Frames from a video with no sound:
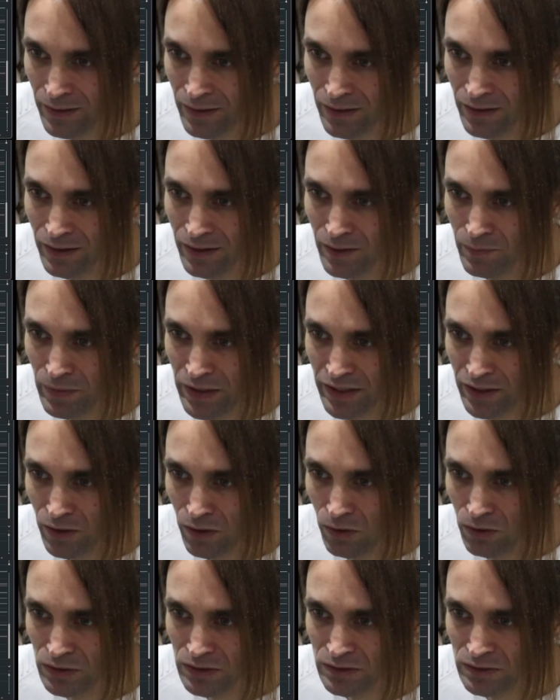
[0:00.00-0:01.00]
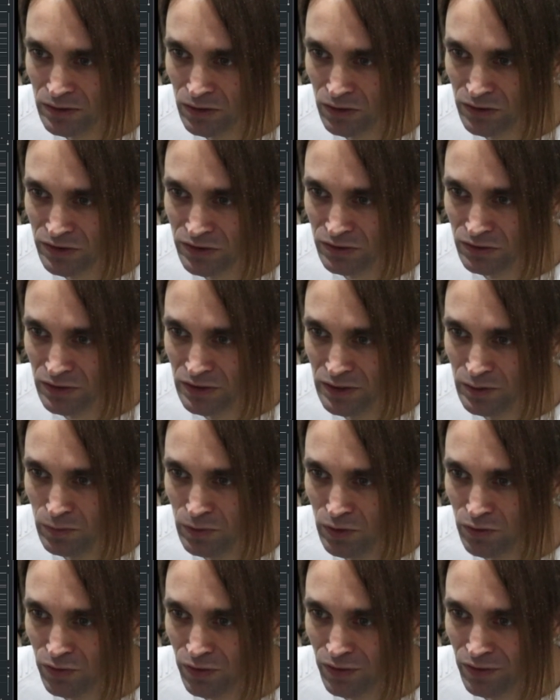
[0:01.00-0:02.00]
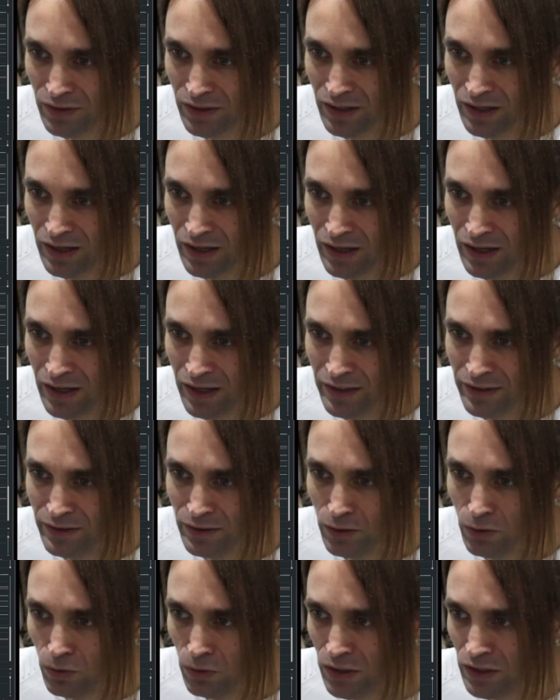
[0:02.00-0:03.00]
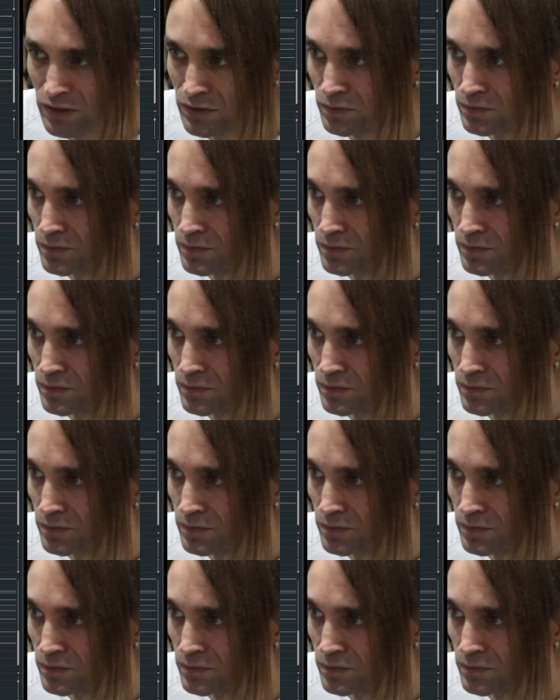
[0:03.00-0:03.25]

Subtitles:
out, and also a little bit of a high and low cut.